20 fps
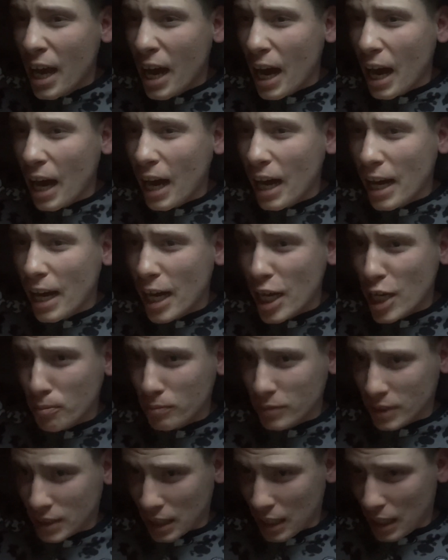
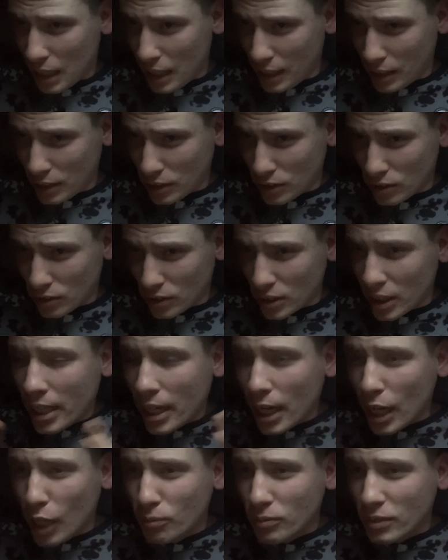I'm tired.
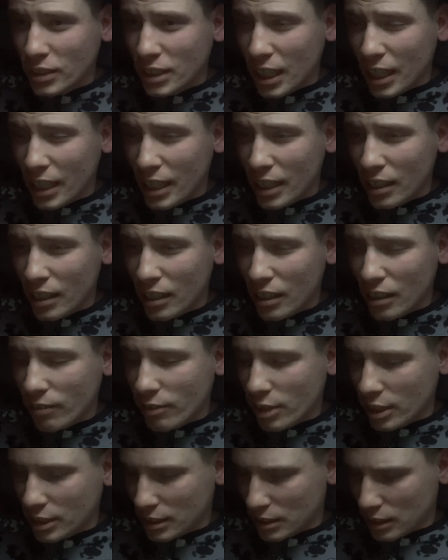I'm tired of
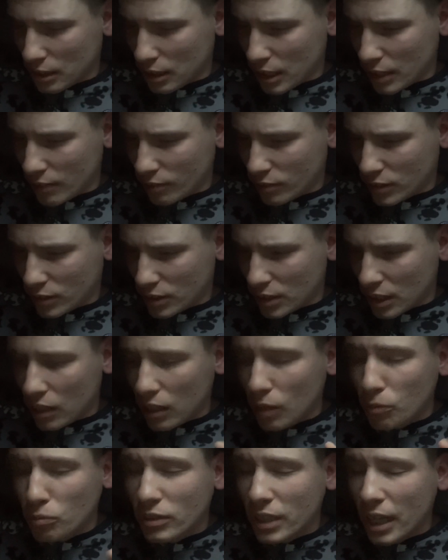this
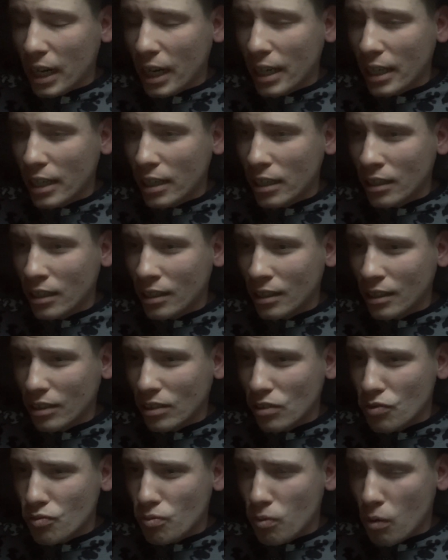lifestyle. I'm tired
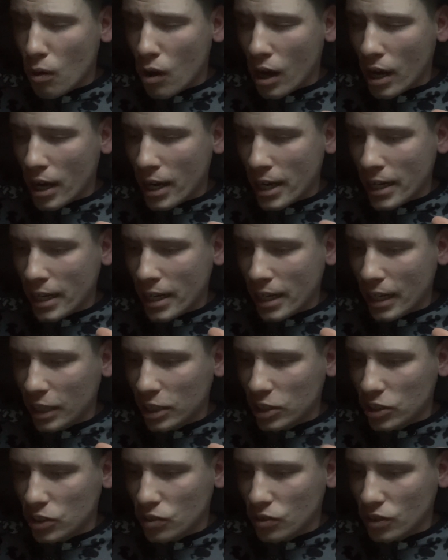of why I
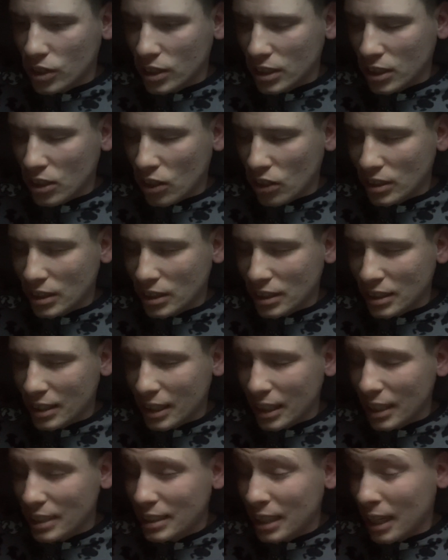do these constant
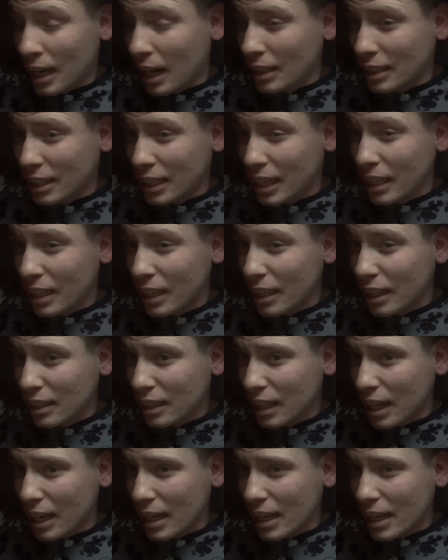things. And at the end of the
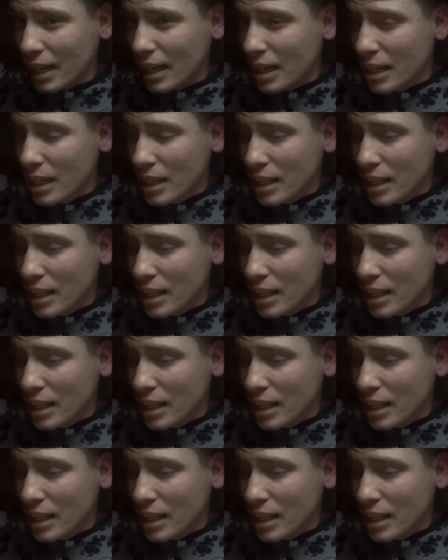day,